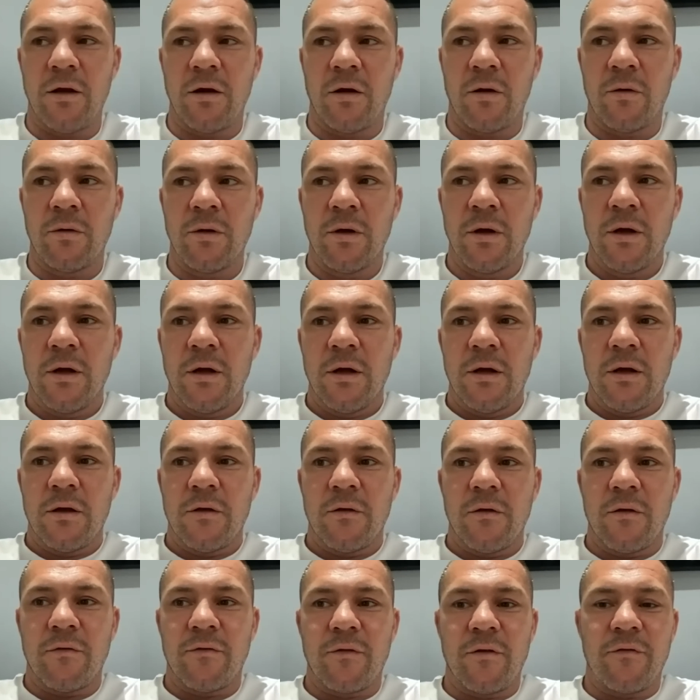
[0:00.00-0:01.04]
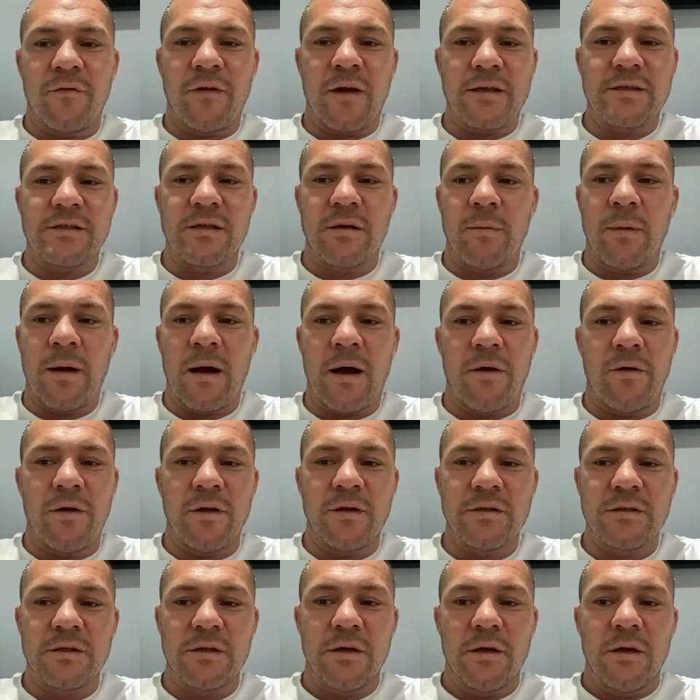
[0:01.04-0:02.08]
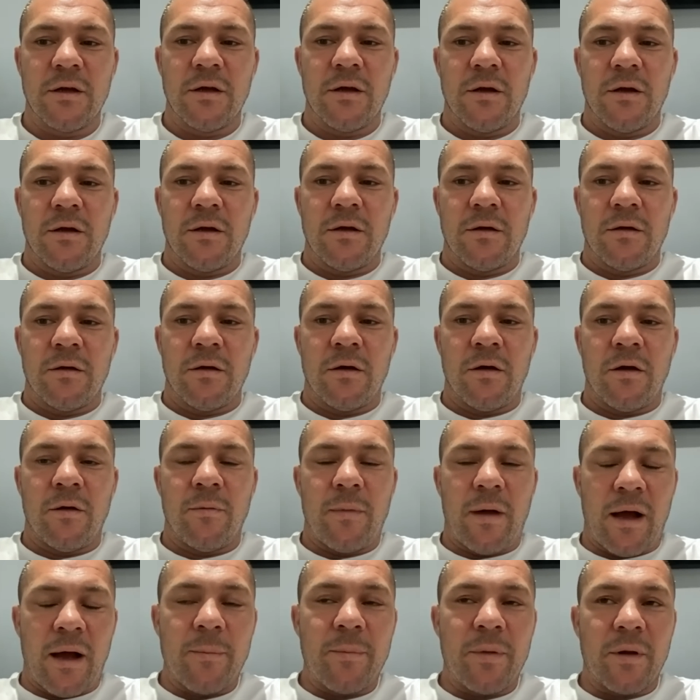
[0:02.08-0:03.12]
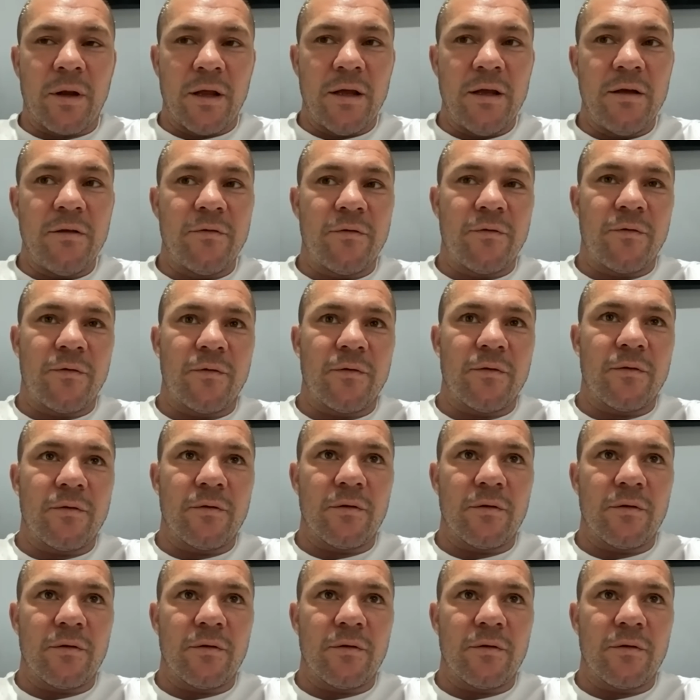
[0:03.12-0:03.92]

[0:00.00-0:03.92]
You know, the the fact of the matter is, um, I believe